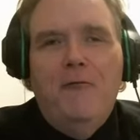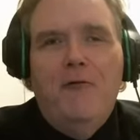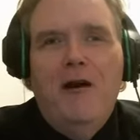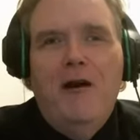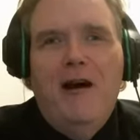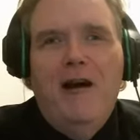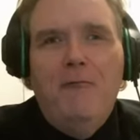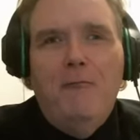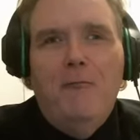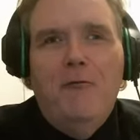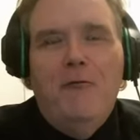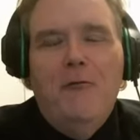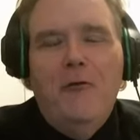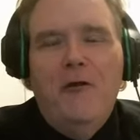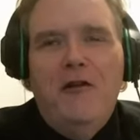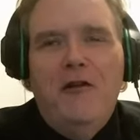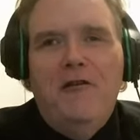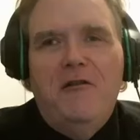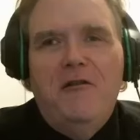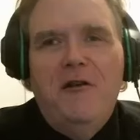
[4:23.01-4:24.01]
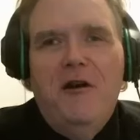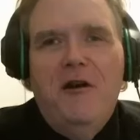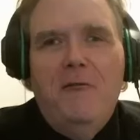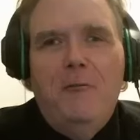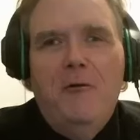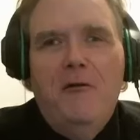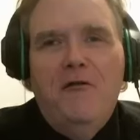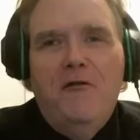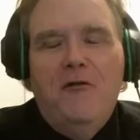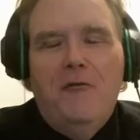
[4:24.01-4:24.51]
5 before you did the
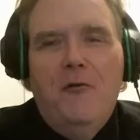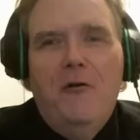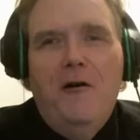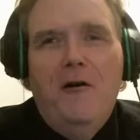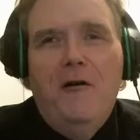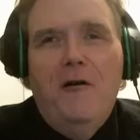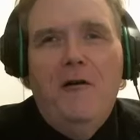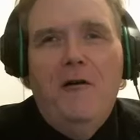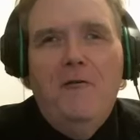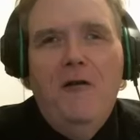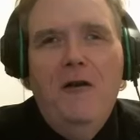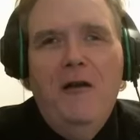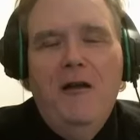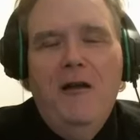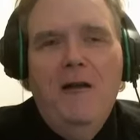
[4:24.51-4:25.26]
golf balls at 12?